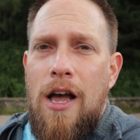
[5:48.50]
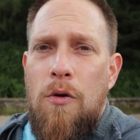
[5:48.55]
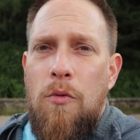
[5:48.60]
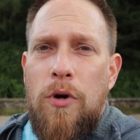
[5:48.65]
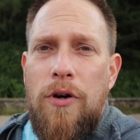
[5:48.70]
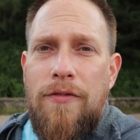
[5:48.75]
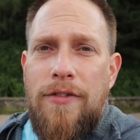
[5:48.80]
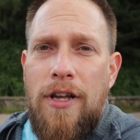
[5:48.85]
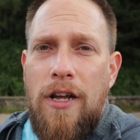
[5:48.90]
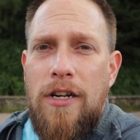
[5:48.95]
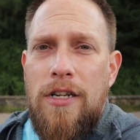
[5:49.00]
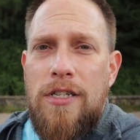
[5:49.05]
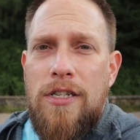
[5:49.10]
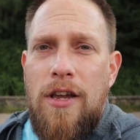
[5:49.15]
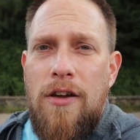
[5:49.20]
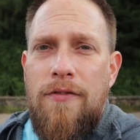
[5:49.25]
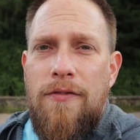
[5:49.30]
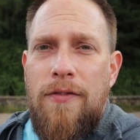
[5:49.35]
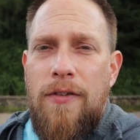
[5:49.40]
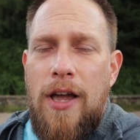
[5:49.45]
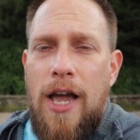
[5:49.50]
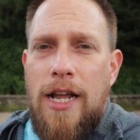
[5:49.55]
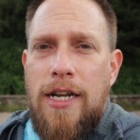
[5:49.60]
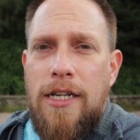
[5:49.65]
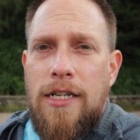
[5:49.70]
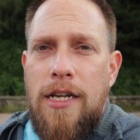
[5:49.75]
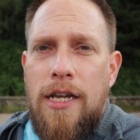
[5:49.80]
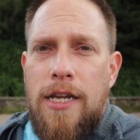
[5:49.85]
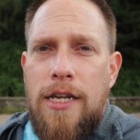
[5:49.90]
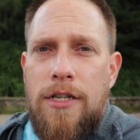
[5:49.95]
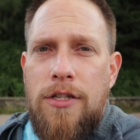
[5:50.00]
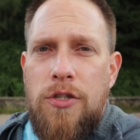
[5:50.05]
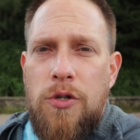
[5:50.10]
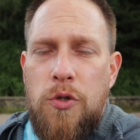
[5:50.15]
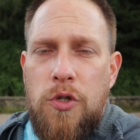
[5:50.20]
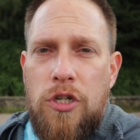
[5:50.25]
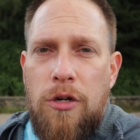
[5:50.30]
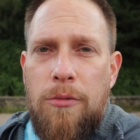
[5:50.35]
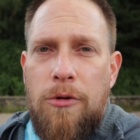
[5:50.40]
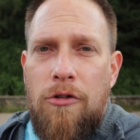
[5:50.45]
What I've done is I've added a
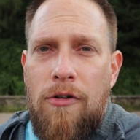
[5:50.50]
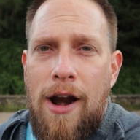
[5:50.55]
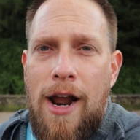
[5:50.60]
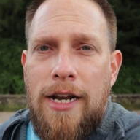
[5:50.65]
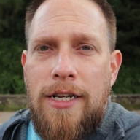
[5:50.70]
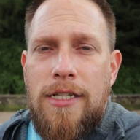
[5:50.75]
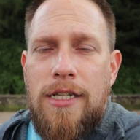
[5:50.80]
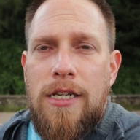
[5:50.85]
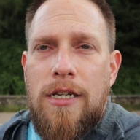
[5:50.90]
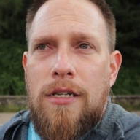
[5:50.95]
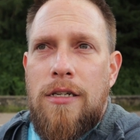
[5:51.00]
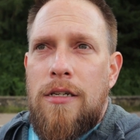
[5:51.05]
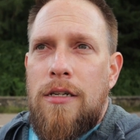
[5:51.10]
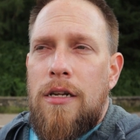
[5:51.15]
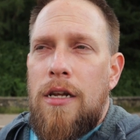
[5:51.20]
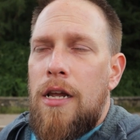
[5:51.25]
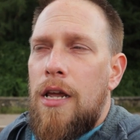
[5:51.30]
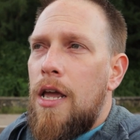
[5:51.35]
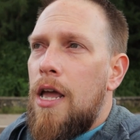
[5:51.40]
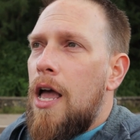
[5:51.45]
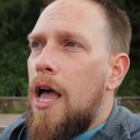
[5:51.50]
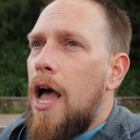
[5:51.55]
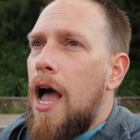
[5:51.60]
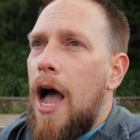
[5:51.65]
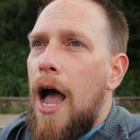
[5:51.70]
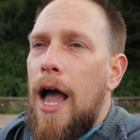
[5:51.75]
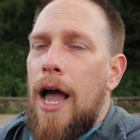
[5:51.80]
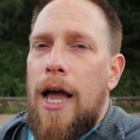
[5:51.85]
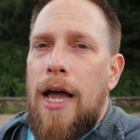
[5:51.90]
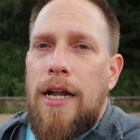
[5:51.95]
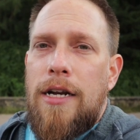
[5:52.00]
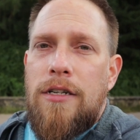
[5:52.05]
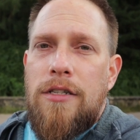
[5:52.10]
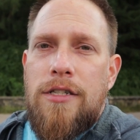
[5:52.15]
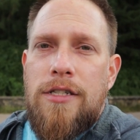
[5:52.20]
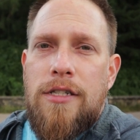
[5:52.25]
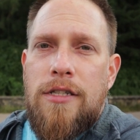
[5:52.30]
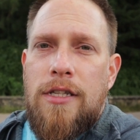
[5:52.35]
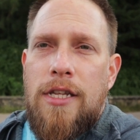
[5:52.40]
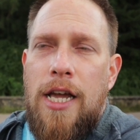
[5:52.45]
2-stop grad, and
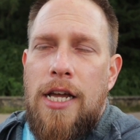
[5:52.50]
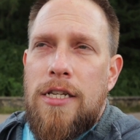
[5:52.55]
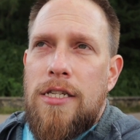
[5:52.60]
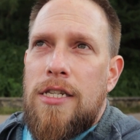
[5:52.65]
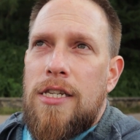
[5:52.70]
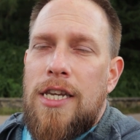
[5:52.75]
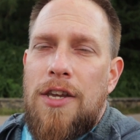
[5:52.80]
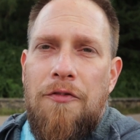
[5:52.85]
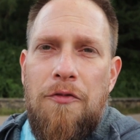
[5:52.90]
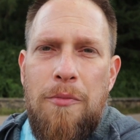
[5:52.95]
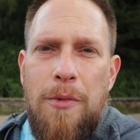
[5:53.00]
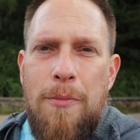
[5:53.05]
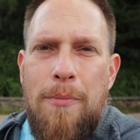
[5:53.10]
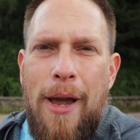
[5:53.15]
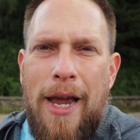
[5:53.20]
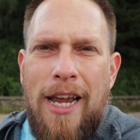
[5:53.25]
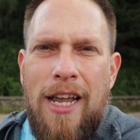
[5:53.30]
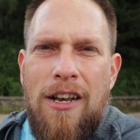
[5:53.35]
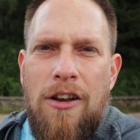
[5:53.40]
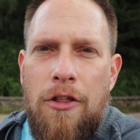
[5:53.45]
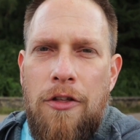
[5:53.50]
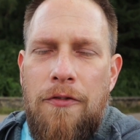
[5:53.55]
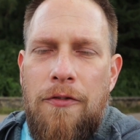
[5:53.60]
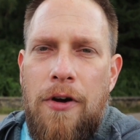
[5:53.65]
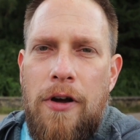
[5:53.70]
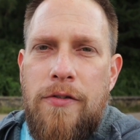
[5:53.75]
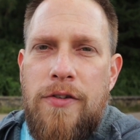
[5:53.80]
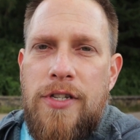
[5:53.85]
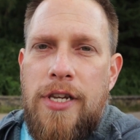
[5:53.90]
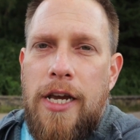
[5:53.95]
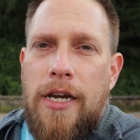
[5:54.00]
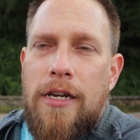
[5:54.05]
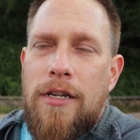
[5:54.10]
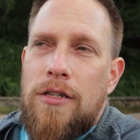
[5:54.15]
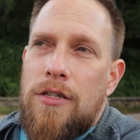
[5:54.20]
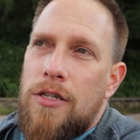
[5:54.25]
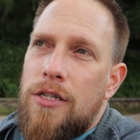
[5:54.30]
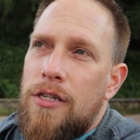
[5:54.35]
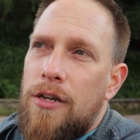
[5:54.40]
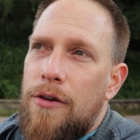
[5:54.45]
that's given me back another 5
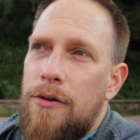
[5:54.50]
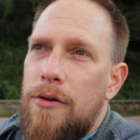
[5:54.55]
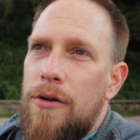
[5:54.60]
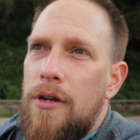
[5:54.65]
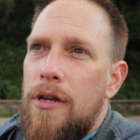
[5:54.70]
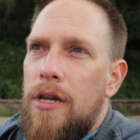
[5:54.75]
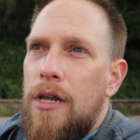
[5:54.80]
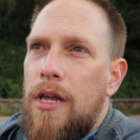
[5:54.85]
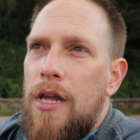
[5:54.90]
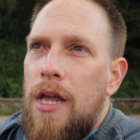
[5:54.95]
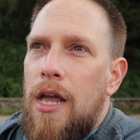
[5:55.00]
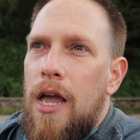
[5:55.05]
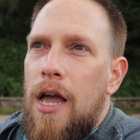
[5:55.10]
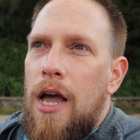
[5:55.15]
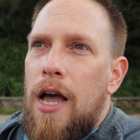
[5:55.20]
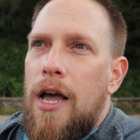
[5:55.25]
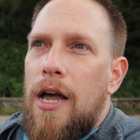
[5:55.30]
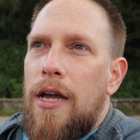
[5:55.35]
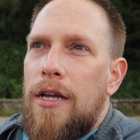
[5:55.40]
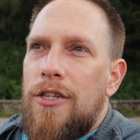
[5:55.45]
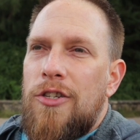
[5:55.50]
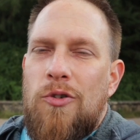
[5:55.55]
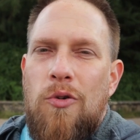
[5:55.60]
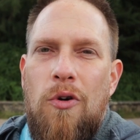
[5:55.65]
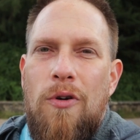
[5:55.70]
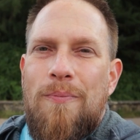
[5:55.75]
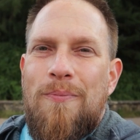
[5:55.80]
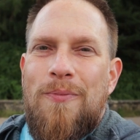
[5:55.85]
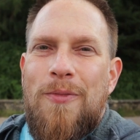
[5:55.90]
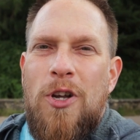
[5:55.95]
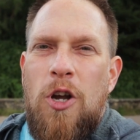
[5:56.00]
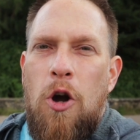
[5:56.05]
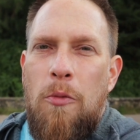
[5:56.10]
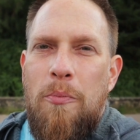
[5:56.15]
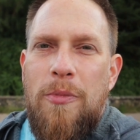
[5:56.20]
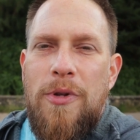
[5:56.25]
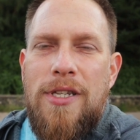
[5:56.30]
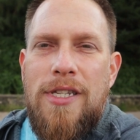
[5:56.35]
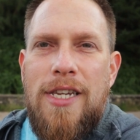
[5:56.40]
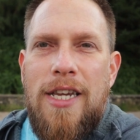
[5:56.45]
seconds. So sort of
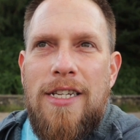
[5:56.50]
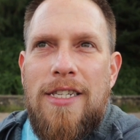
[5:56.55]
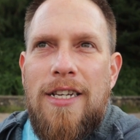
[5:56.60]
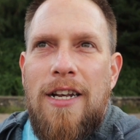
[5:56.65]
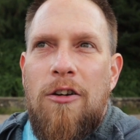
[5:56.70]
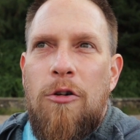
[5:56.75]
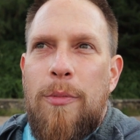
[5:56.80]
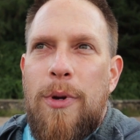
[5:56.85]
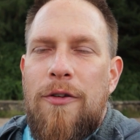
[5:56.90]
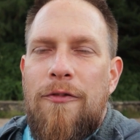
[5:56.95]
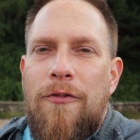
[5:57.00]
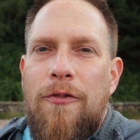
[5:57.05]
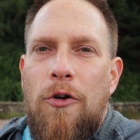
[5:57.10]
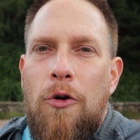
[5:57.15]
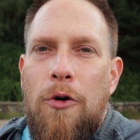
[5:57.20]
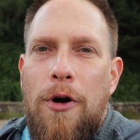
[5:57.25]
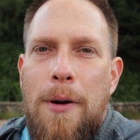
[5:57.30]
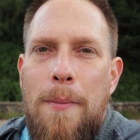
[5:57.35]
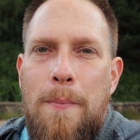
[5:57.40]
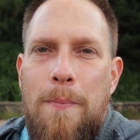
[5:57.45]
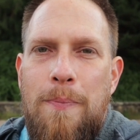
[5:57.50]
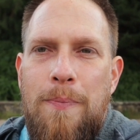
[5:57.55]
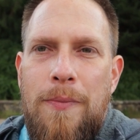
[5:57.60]
compensates a little bit for it.